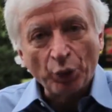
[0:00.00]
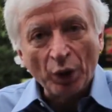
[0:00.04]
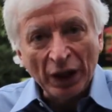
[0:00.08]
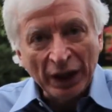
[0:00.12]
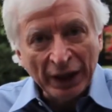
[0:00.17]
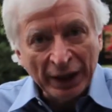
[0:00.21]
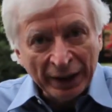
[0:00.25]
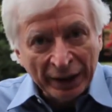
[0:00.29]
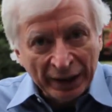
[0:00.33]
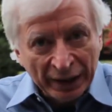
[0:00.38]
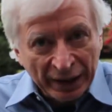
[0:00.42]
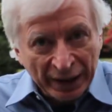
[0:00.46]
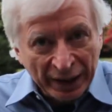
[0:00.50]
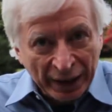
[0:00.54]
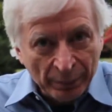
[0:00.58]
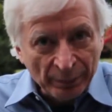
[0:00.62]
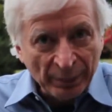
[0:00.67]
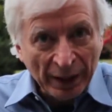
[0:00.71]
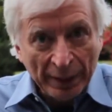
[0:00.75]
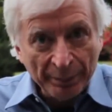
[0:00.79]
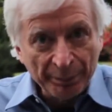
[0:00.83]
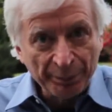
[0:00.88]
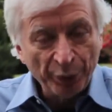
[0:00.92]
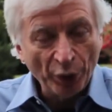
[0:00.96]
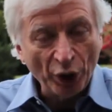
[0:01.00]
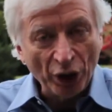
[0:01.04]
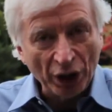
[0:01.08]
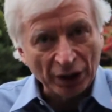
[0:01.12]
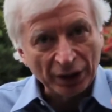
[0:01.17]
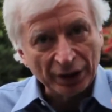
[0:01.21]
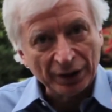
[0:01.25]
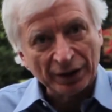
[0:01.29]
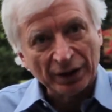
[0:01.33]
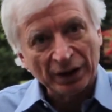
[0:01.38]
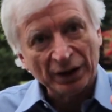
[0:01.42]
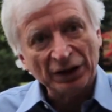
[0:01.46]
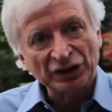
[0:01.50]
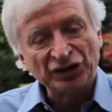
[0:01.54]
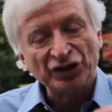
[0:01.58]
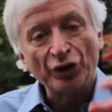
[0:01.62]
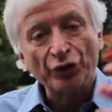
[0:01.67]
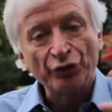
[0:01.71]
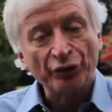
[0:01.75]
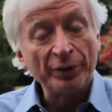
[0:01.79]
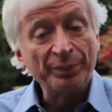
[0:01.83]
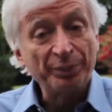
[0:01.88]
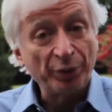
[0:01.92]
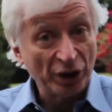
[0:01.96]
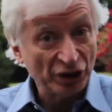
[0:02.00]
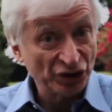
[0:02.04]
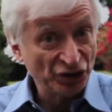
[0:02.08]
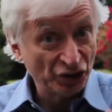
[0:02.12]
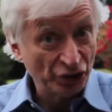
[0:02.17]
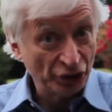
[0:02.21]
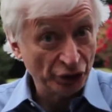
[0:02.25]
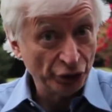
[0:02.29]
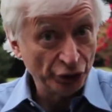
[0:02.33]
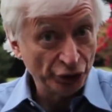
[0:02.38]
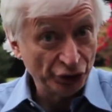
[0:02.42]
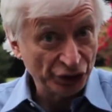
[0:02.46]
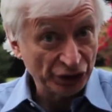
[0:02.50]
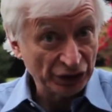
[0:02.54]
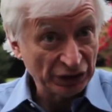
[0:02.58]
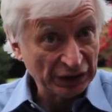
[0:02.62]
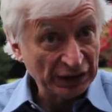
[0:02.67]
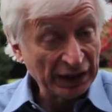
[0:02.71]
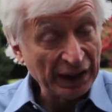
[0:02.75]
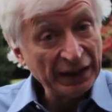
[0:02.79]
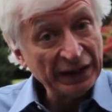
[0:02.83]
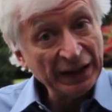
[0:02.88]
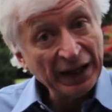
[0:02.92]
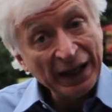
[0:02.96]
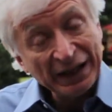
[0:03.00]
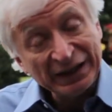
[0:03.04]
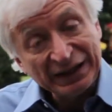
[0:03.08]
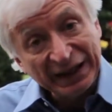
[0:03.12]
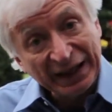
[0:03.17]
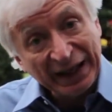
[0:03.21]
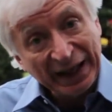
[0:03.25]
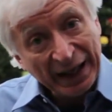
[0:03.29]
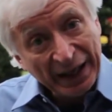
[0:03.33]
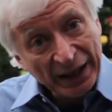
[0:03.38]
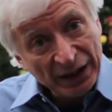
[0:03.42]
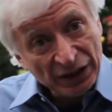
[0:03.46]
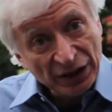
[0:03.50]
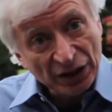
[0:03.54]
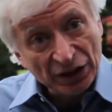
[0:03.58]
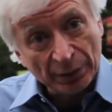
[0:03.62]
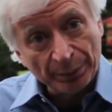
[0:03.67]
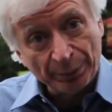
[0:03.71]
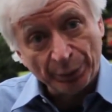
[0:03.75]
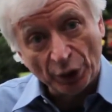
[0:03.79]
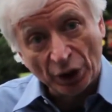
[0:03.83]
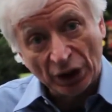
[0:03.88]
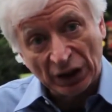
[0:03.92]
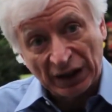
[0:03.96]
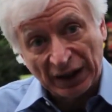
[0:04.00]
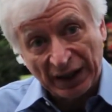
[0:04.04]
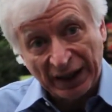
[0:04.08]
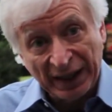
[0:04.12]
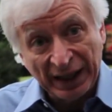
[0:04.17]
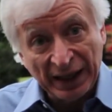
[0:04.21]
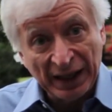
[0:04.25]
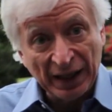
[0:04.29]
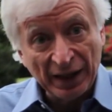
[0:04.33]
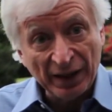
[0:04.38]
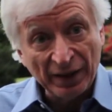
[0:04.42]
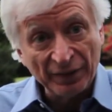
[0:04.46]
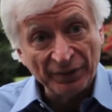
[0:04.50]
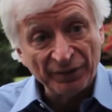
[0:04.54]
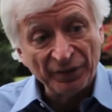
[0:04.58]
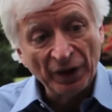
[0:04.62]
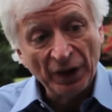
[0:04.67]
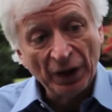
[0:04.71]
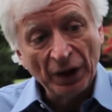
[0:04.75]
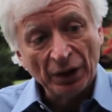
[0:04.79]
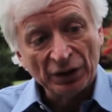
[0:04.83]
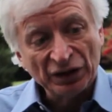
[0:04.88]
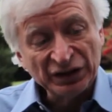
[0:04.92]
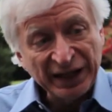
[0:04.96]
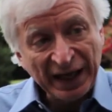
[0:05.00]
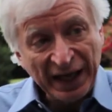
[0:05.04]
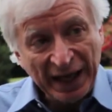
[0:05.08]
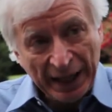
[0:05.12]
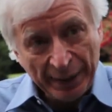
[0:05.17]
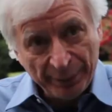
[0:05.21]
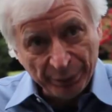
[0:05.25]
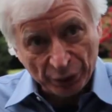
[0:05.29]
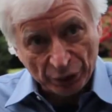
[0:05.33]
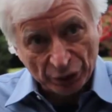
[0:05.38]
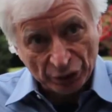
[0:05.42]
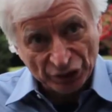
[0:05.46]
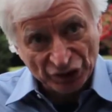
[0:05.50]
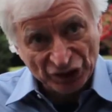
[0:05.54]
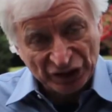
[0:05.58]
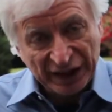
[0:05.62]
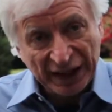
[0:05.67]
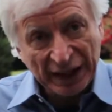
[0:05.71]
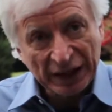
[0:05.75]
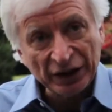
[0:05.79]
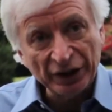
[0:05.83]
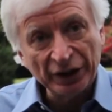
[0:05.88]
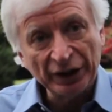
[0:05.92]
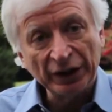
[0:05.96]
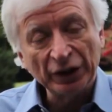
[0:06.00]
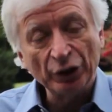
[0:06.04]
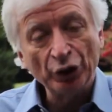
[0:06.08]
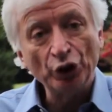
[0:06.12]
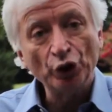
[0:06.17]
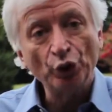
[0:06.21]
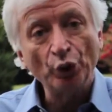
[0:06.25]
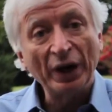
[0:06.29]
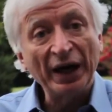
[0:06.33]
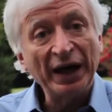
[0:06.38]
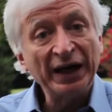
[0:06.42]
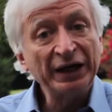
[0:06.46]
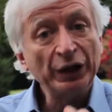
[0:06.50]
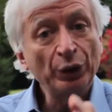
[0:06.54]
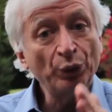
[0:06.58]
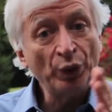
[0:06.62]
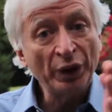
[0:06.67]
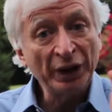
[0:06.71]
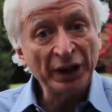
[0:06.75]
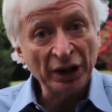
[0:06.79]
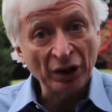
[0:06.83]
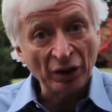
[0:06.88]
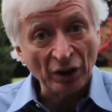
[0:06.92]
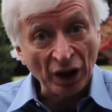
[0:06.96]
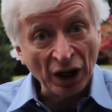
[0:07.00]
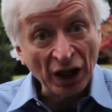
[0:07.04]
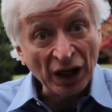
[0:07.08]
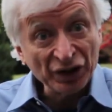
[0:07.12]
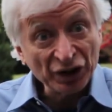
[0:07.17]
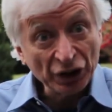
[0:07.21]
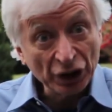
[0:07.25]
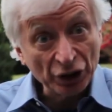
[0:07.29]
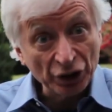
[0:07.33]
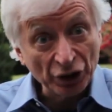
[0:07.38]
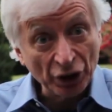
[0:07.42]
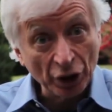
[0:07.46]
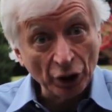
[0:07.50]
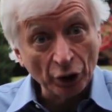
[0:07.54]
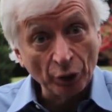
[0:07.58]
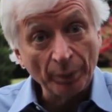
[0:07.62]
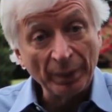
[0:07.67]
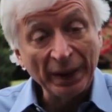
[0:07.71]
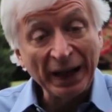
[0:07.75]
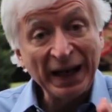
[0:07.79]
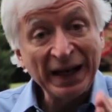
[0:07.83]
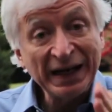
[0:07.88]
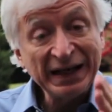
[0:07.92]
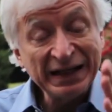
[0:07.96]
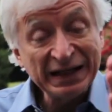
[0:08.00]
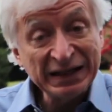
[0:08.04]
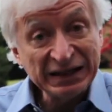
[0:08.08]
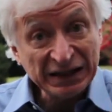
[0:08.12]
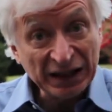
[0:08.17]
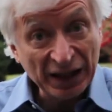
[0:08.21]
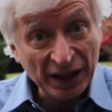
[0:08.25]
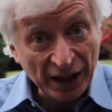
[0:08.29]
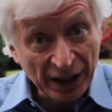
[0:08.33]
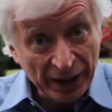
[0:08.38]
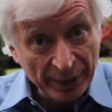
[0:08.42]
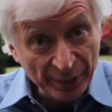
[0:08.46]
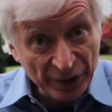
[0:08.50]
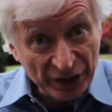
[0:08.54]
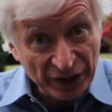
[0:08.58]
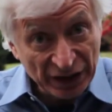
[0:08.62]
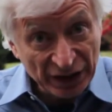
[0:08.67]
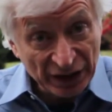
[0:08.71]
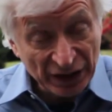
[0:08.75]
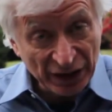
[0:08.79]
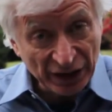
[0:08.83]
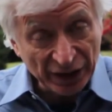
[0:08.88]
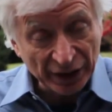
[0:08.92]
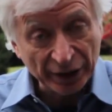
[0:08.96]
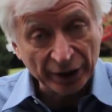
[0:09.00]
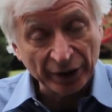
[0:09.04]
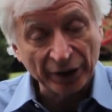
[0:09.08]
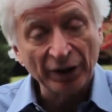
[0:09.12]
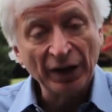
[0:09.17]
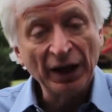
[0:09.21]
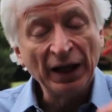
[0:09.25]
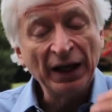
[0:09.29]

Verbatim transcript: why in my book it's a 3-part solution, and at the end of the book I have tables telling you anywhere on the globe, any time of the year,